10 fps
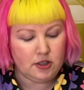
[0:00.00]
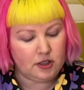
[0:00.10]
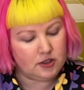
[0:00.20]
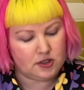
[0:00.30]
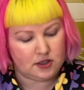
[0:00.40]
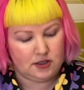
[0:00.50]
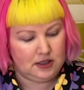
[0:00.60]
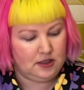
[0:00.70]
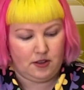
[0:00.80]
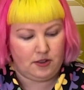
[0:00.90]
You can just
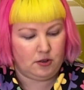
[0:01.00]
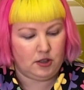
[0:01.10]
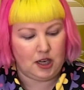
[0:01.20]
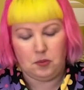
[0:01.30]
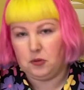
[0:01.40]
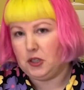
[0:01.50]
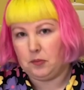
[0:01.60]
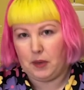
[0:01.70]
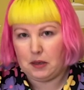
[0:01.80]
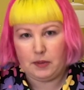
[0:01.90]
throw a couple in your
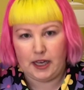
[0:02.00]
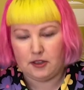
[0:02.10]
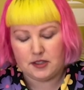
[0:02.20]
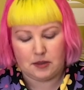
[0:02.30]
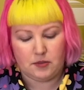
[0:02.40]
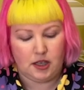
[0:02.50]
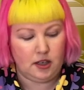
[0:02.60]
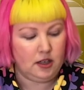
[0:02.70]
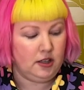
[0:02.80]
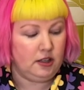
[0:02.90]
backpack or something.